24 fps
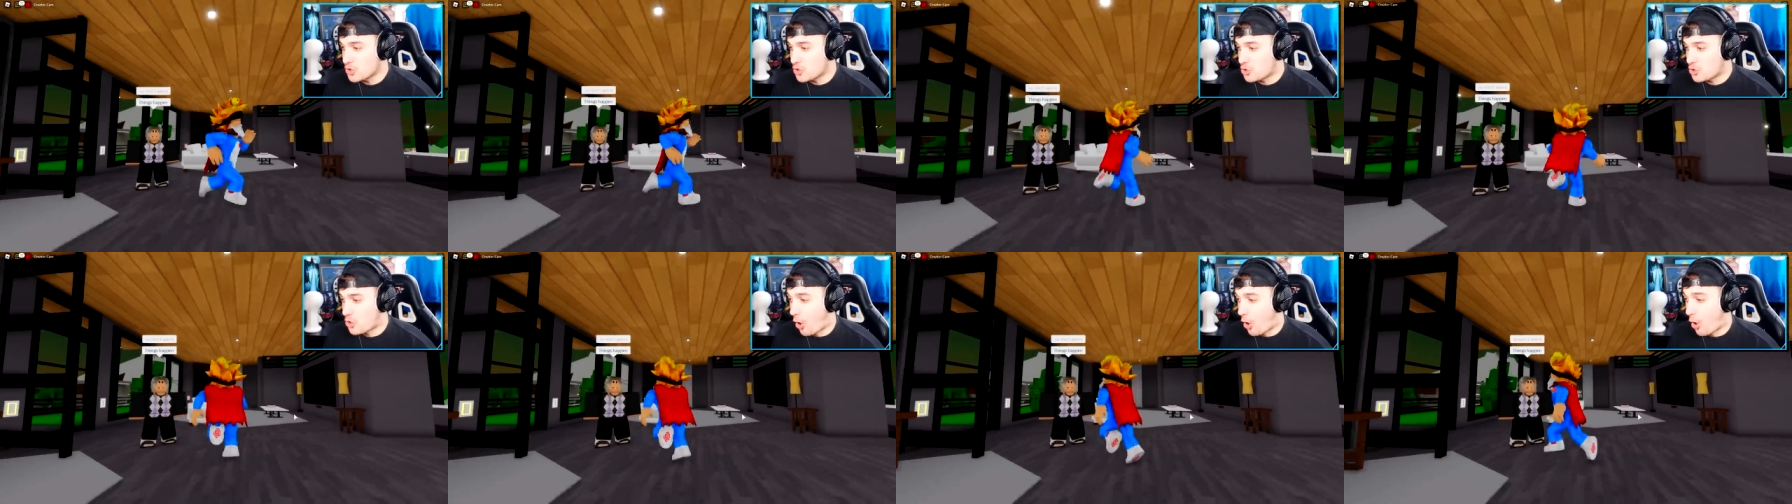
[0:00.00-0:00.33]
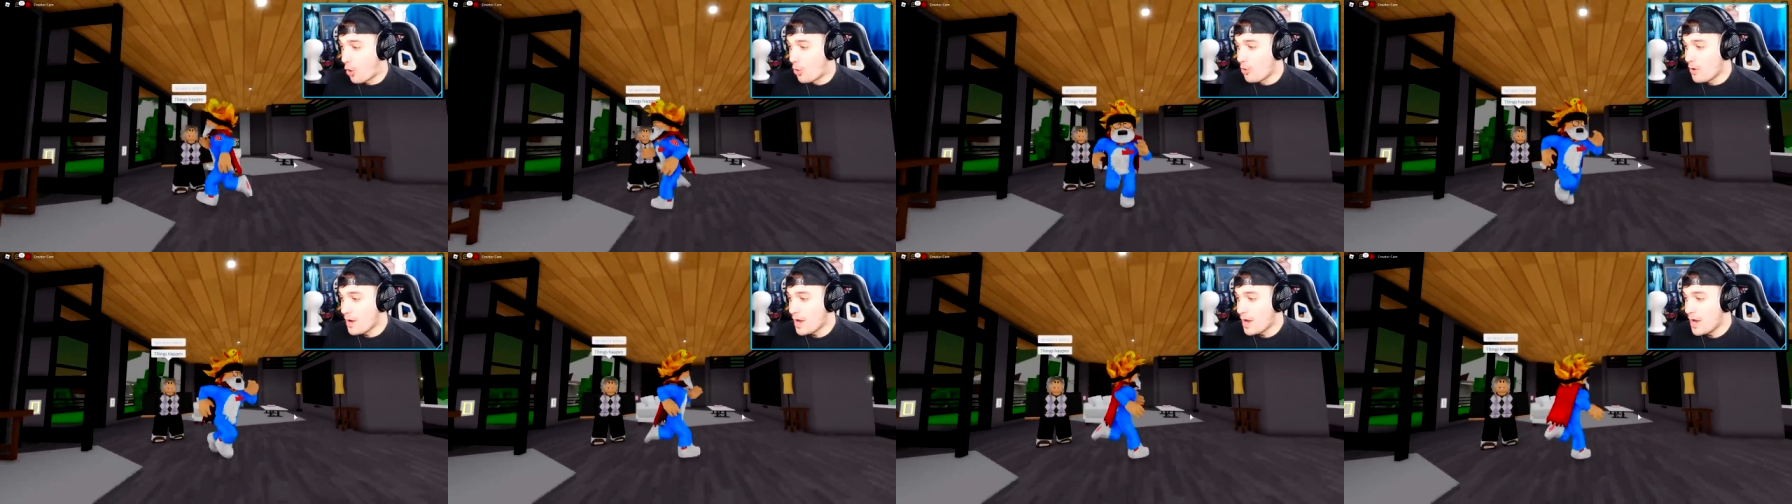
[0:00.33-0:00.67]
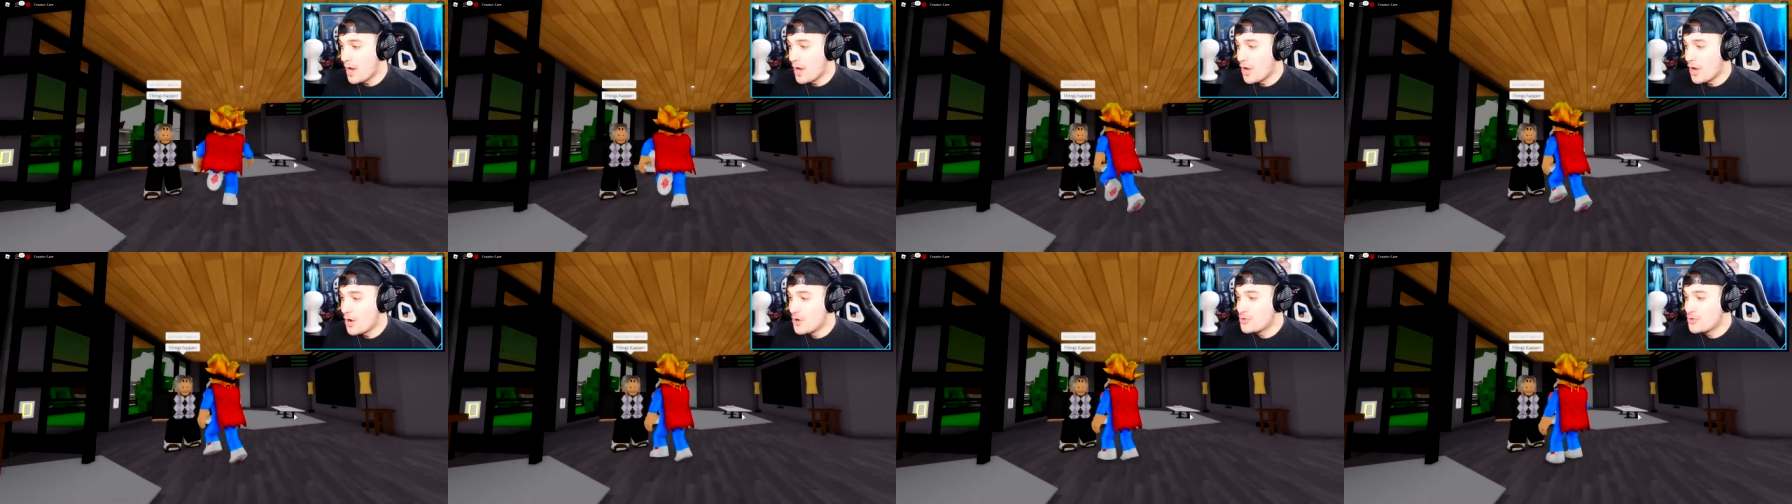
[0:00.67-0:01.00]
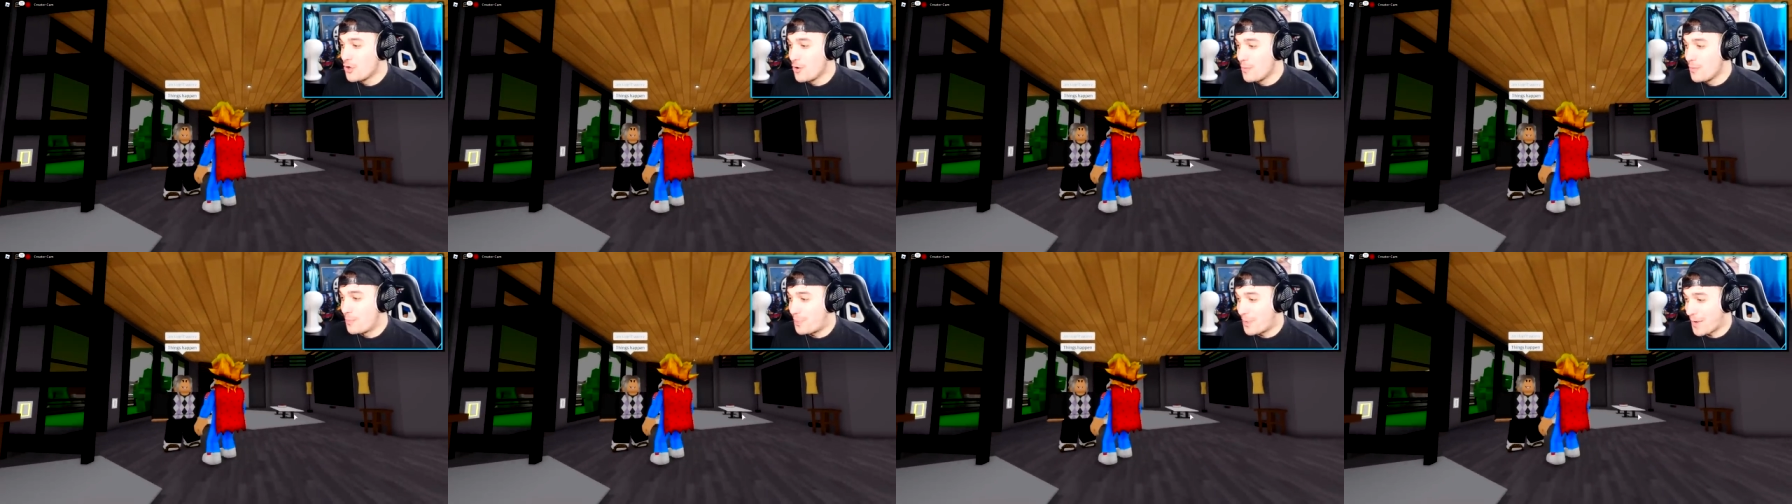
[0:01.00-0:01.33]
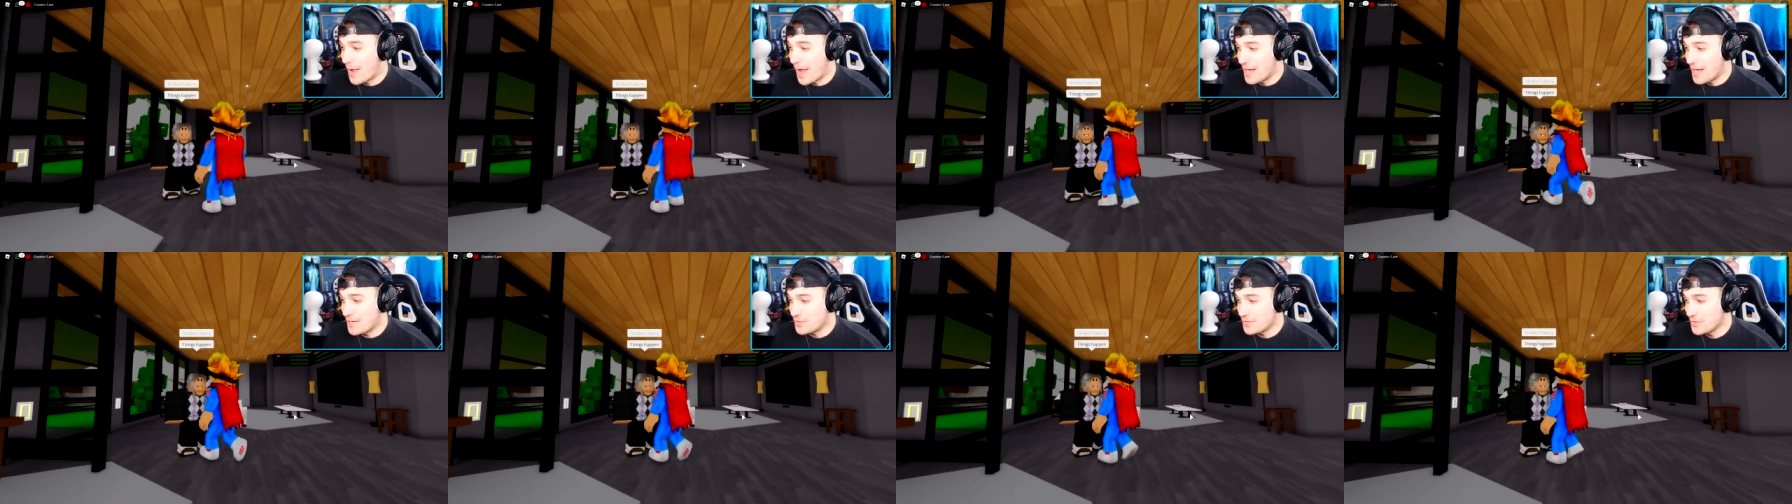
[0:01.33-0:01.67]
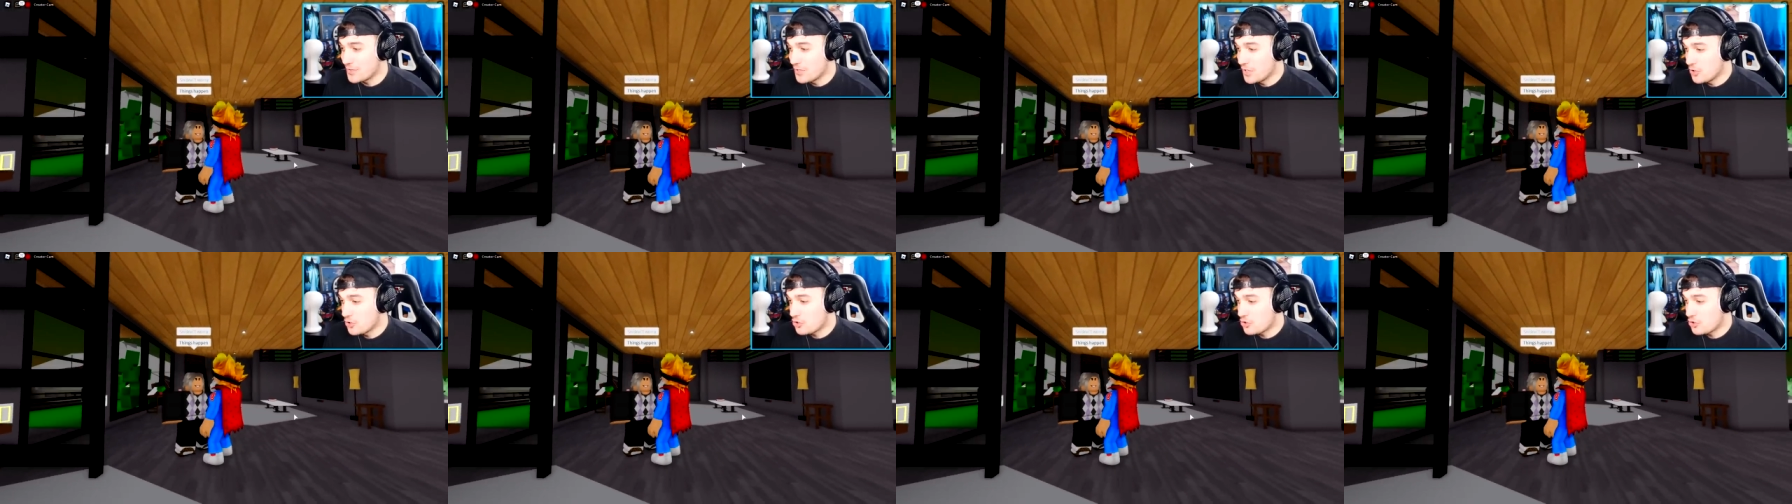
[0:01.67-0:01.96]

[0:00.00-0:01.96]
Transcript: to go to bed.